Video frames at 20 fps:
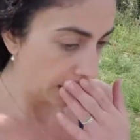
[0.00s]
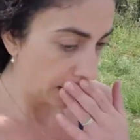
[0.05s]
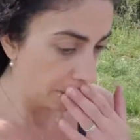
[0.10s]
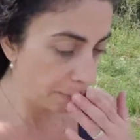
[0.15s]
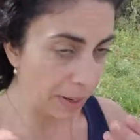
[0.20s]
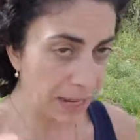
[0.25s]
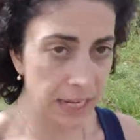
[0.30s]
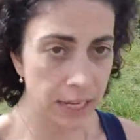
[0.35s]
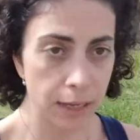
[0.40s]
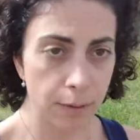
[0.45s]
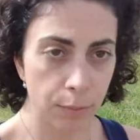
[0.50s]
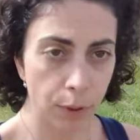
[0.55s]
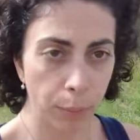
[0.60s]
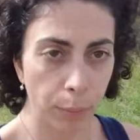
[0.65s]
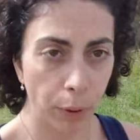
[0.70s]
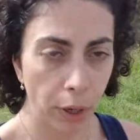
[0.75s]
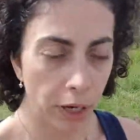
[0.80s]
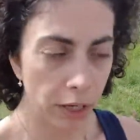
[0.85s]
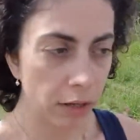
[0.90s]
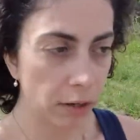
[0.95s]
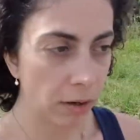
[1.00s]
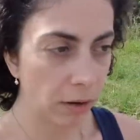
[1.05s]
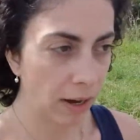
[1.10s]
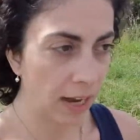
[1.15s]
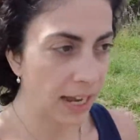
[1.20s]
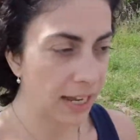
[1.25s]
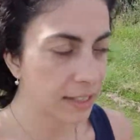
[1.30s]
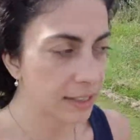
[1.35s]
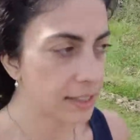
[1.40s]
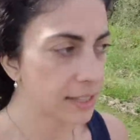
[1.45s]
making more
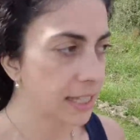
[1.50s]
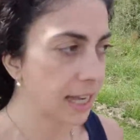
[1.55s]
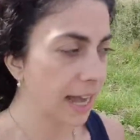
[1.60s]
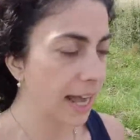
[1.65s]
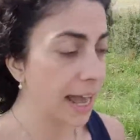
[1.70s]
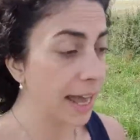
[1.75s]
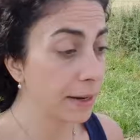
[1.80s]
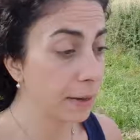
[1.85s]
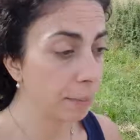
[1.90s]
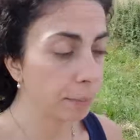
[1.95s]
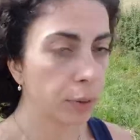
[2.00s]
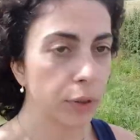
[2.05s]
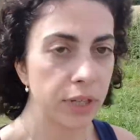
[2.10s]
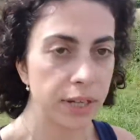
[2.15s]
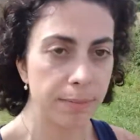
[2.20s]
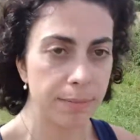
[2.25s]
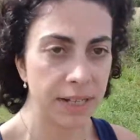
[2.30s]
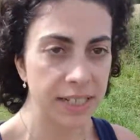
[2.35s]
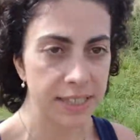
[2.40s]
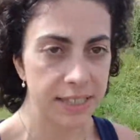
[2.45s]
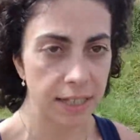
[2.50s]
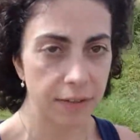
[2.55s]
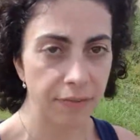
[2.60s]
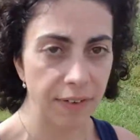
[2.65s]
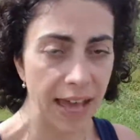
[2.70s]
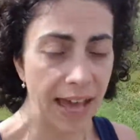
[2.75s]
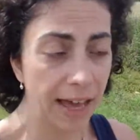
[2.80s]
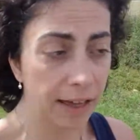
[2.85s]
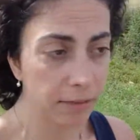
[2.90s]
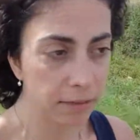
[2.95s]
progress and putting myself
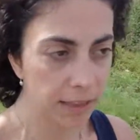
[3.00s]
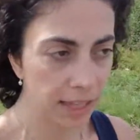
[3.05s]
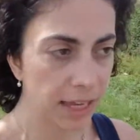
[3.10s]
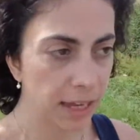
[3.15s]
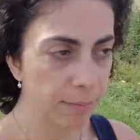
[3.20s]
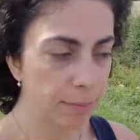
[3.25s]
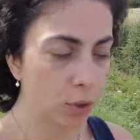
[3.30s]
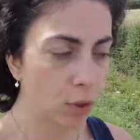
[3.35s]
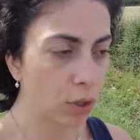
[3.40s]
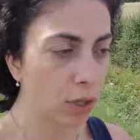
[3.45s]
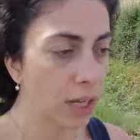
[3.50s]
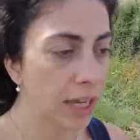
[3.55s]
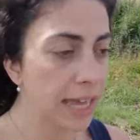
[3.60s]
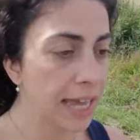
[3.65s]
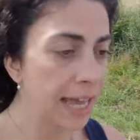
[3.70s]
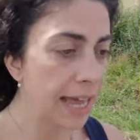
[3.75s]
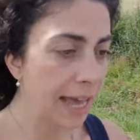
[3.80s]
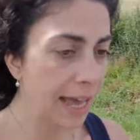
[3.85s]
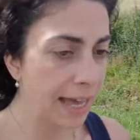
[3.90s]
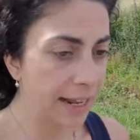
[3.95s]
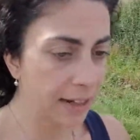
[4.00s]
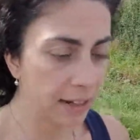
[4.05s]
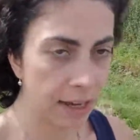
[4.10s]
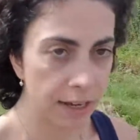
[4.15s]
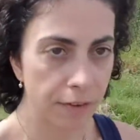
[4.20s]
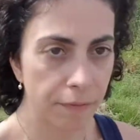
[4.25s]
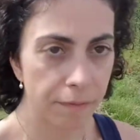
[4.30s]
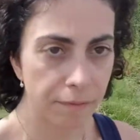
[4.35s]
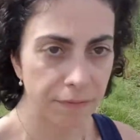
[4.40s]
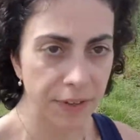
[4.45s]
out there more and kind
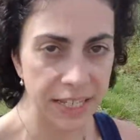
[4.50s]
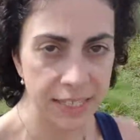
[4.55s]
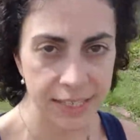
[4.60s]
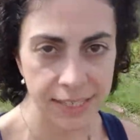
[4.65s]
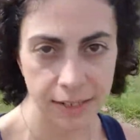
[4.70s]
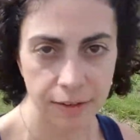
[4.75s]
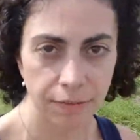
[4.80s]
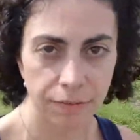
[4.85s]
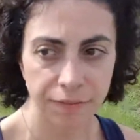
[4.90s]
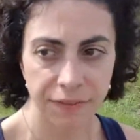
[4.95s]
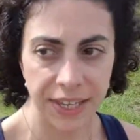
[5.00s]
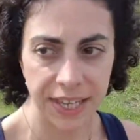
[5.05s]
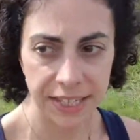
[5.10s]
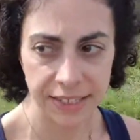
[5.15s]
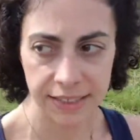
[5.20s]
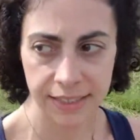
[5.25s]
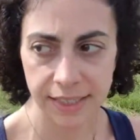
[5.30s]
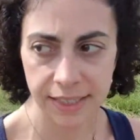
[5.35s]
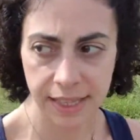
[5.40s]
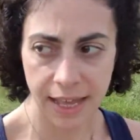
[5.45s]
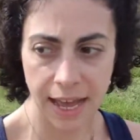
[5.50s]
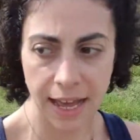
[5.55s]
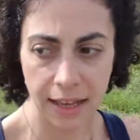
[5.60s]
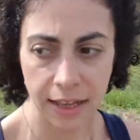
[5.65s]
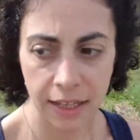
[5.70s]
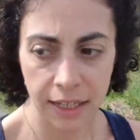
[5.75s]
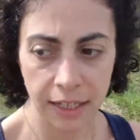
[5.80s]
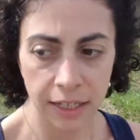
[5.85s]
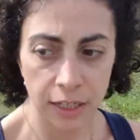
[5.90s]
of facing fears that